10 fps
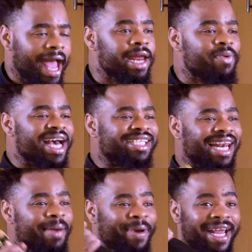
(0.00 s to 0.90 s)
And we are
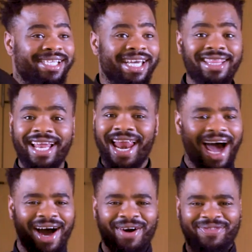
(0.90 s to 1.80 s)
celebrating the
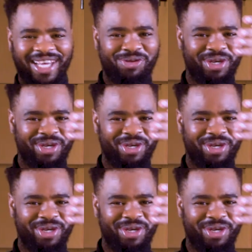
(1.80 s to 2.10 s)
love that we're